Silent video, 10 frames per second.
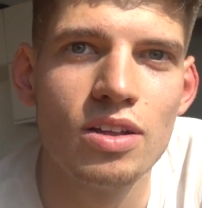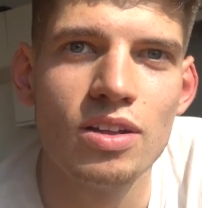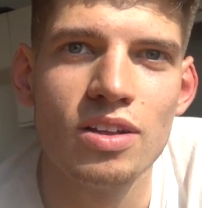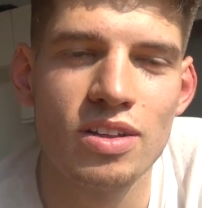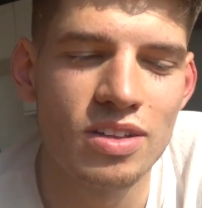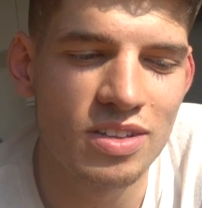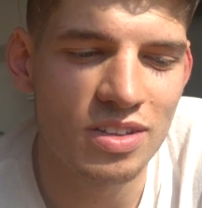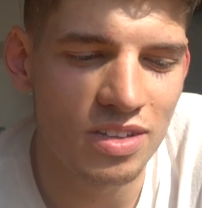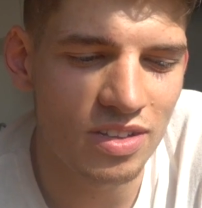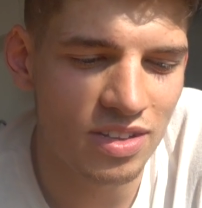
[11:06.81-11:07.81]
and say that
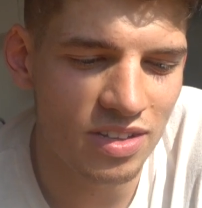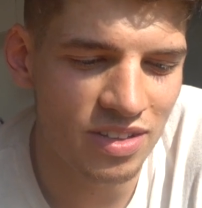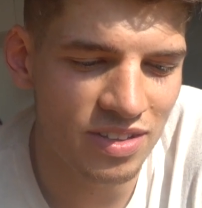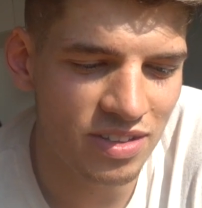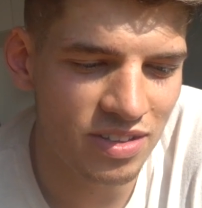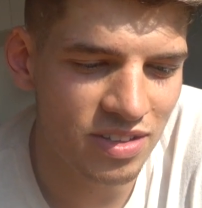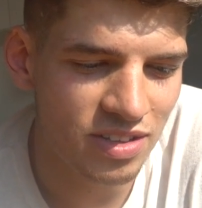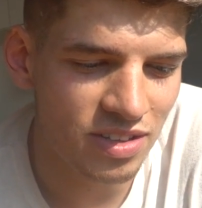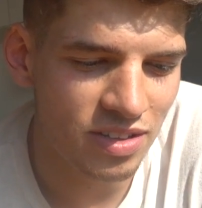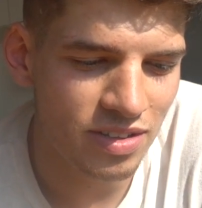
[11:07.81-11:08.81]
I wasn't
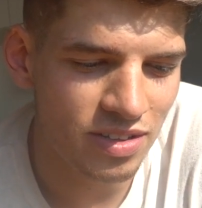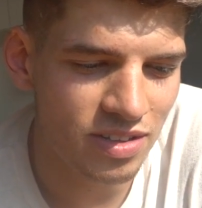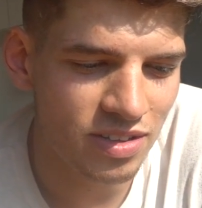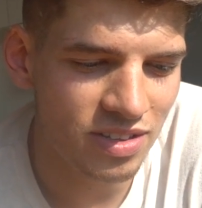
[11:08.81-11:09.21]
born yesterday.